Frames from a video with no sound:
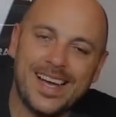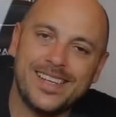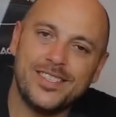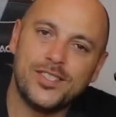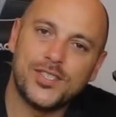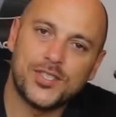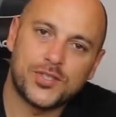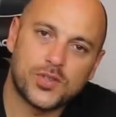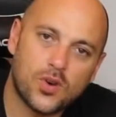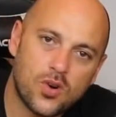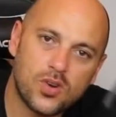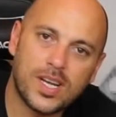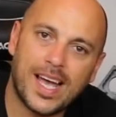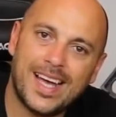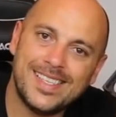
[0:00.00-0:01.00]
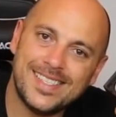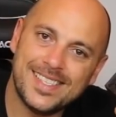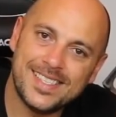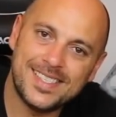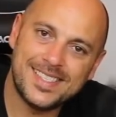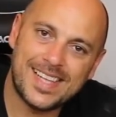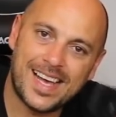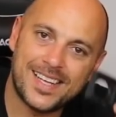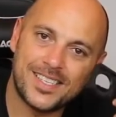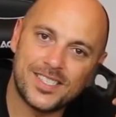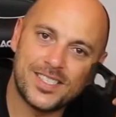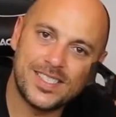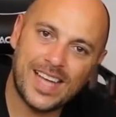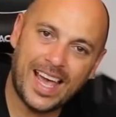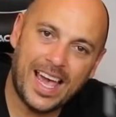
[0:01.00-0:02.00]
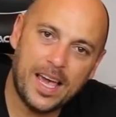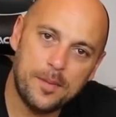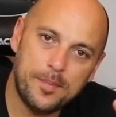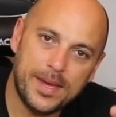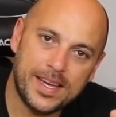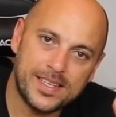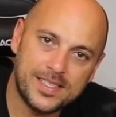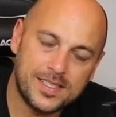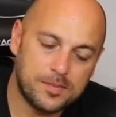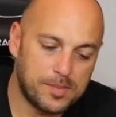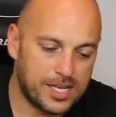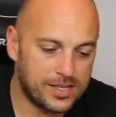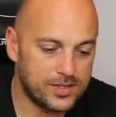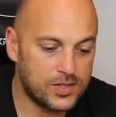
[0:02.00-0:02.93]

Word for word: as strong as the standard ABS smell.